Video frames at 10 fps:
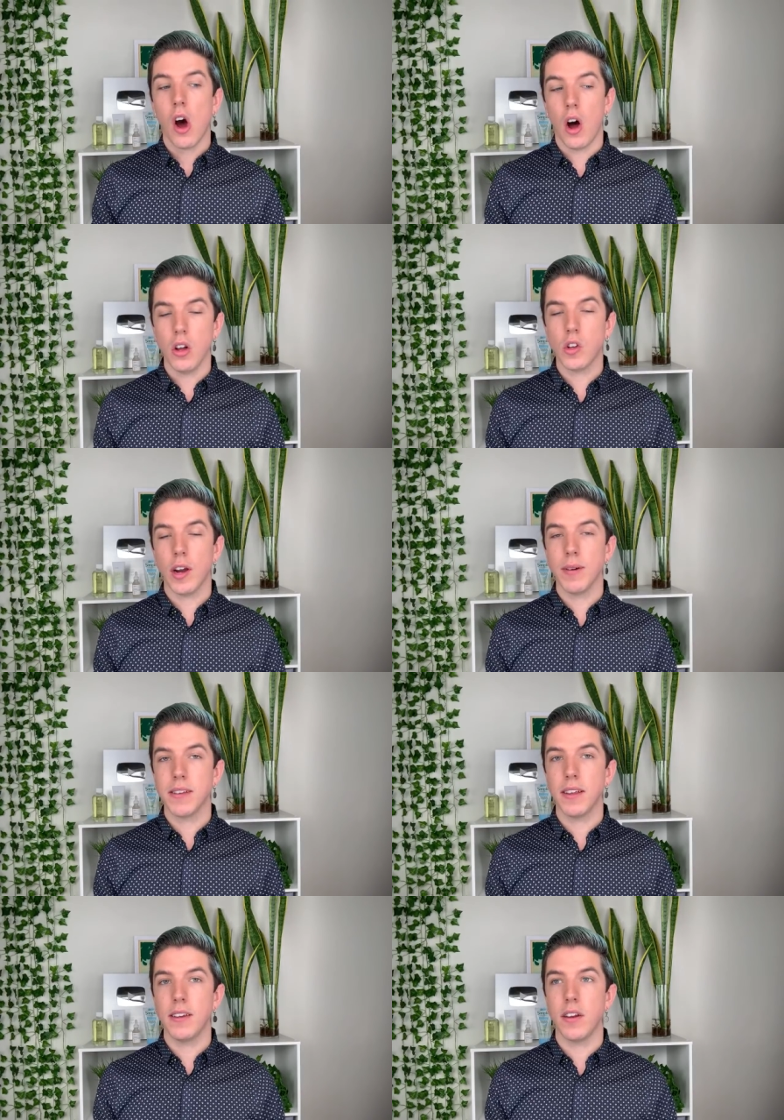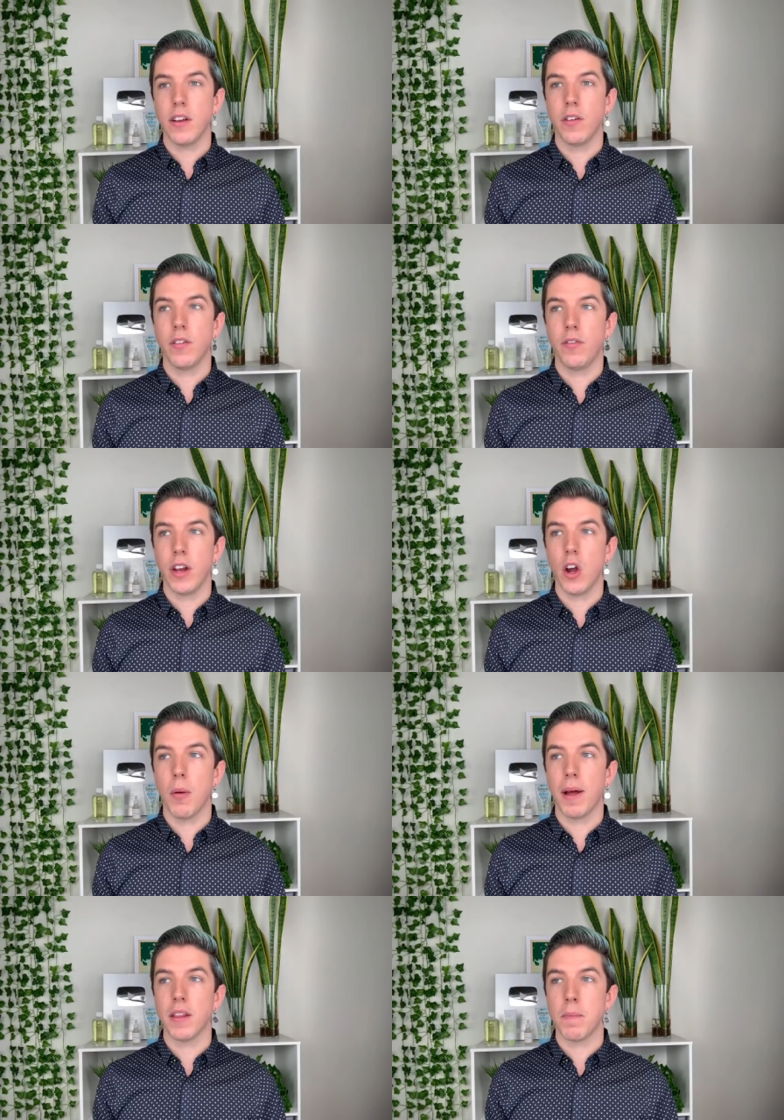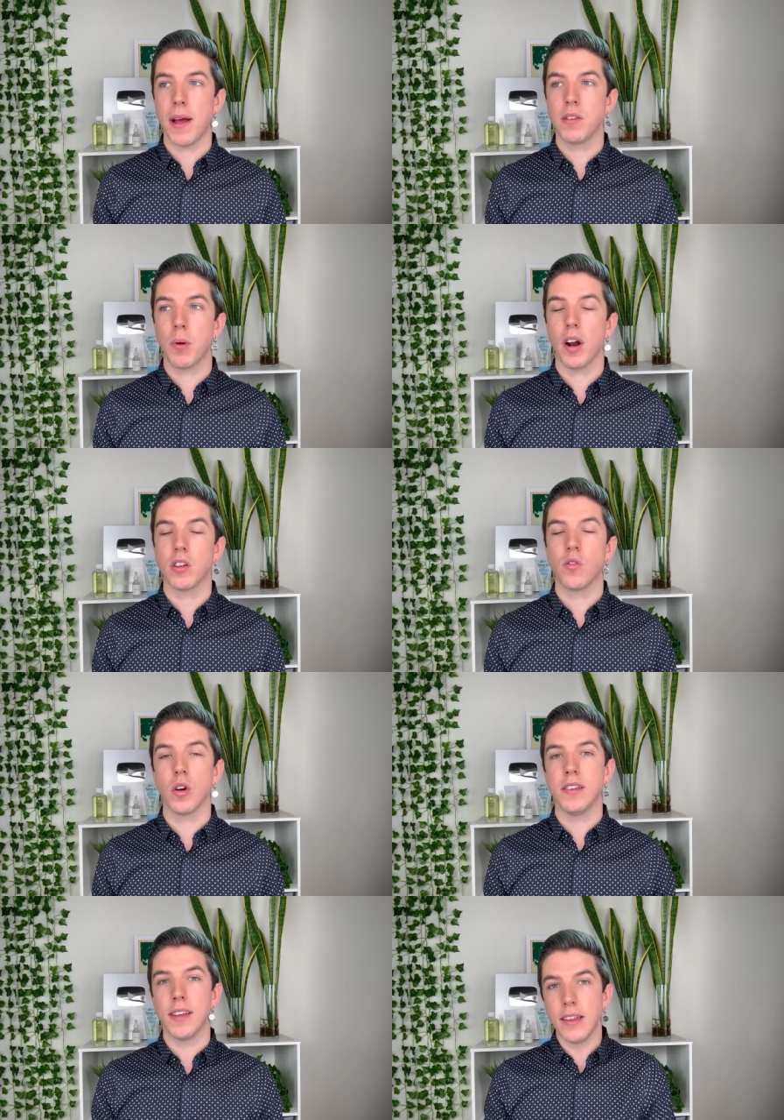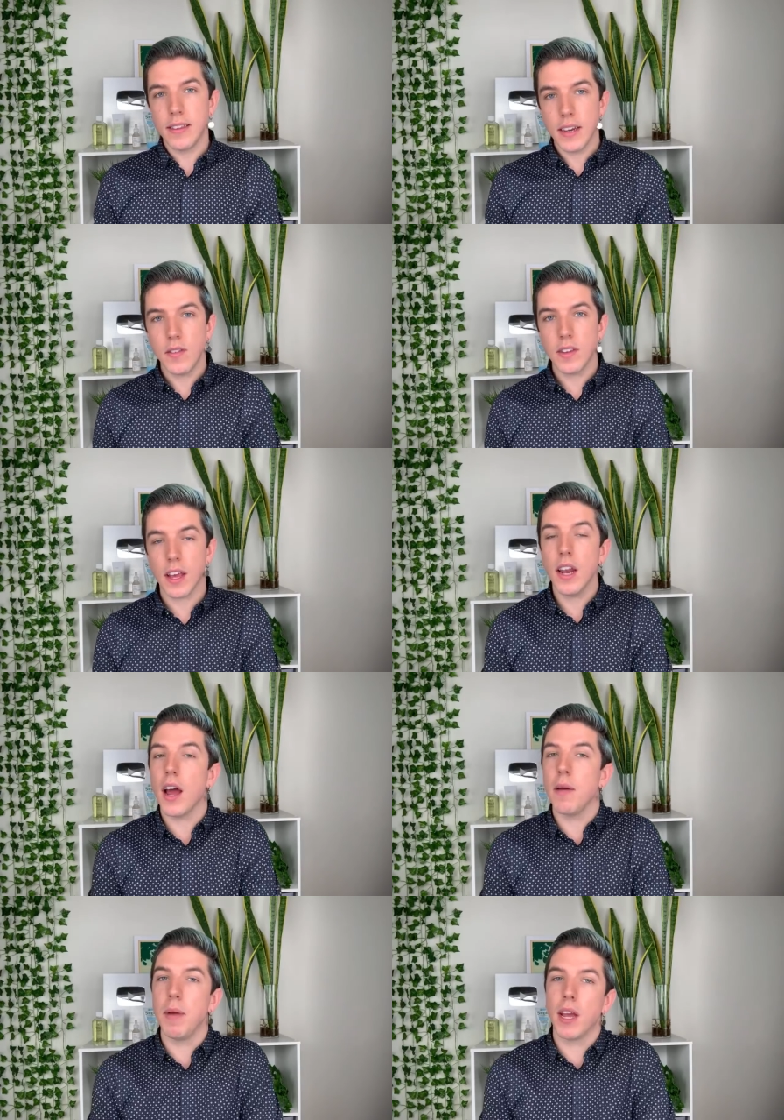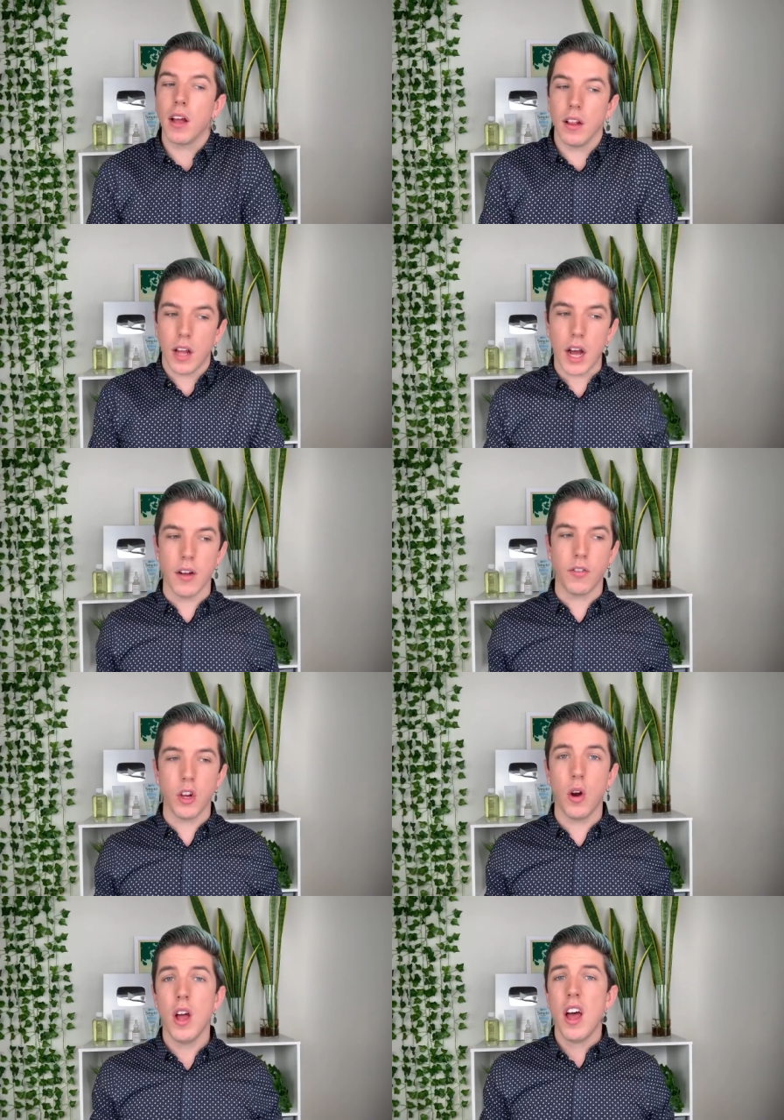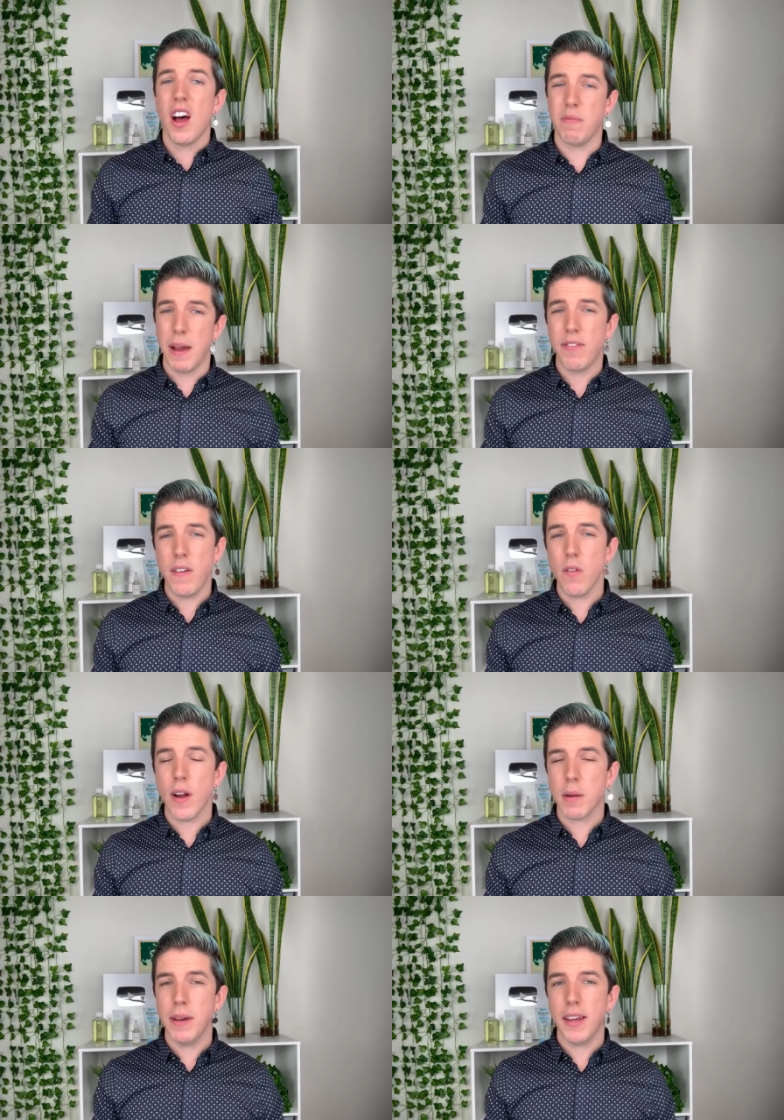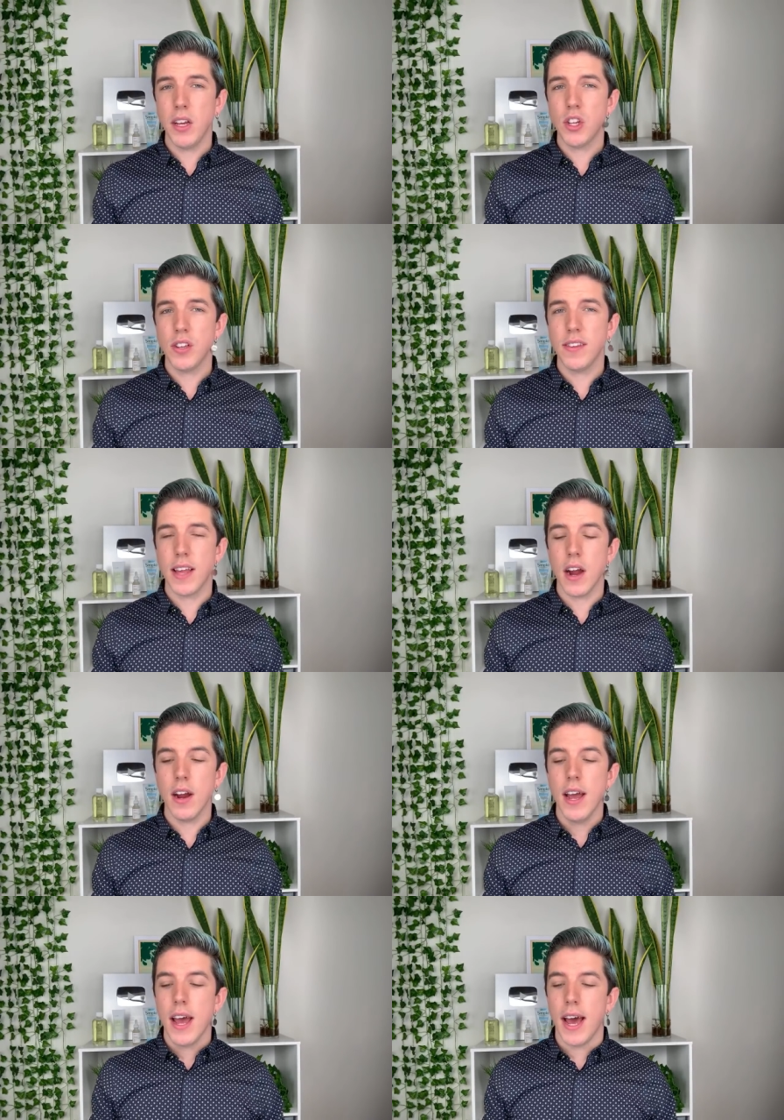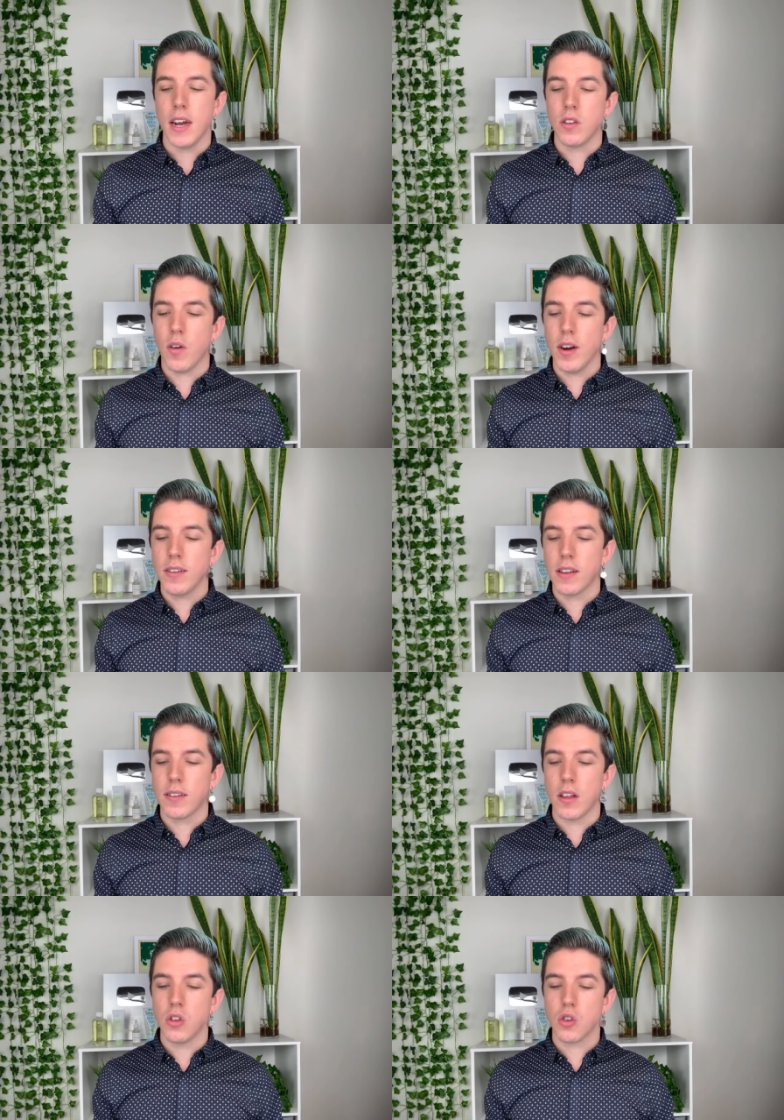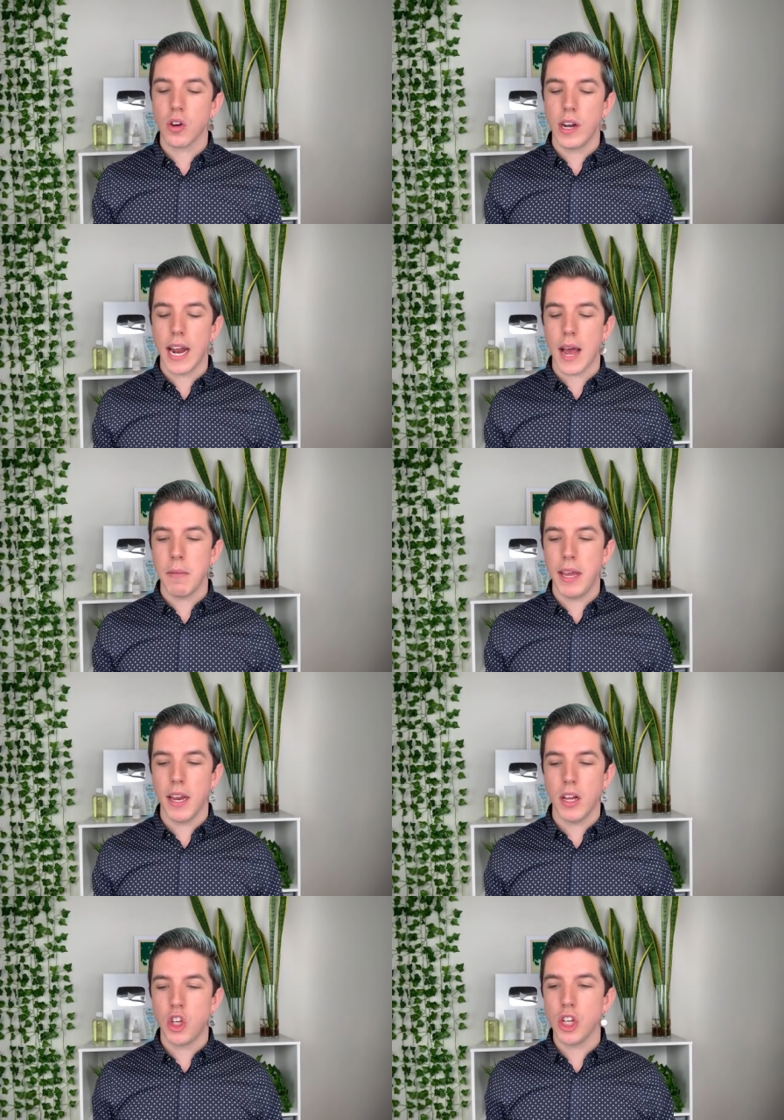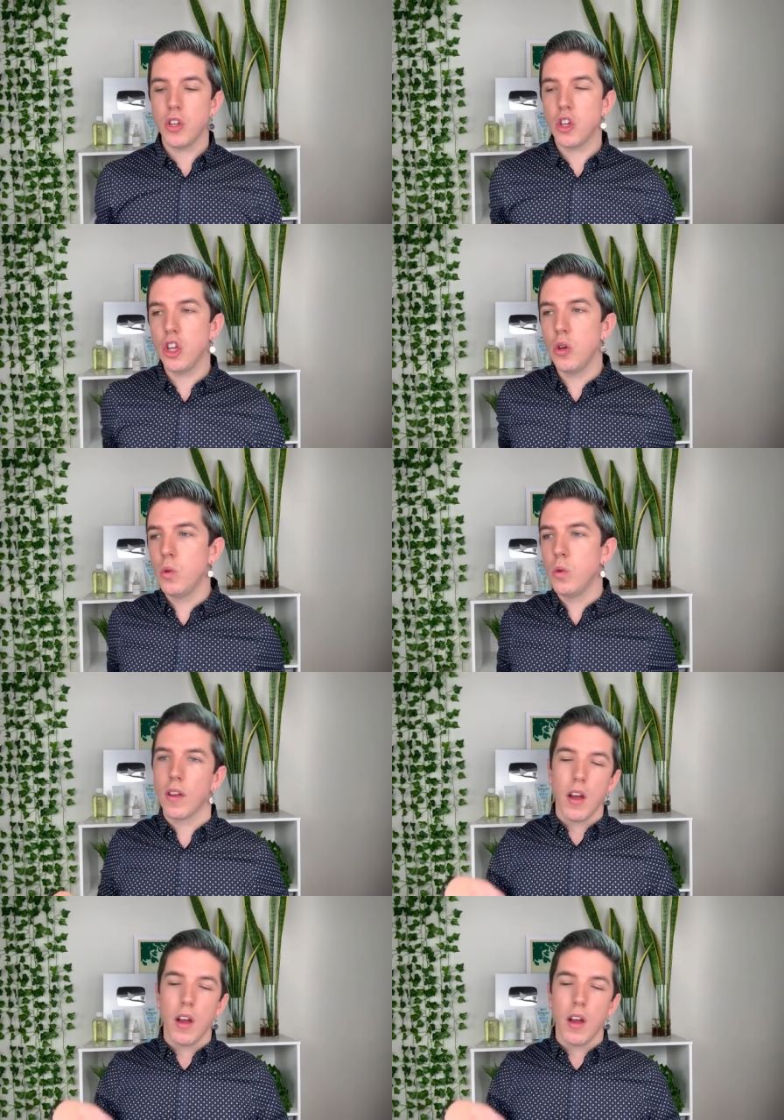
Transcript: Also, I recently did a video about the best products for sensitive skin. I make a lot of you know of my favorite recommendations there. And as far as a sunscreen, I mean just use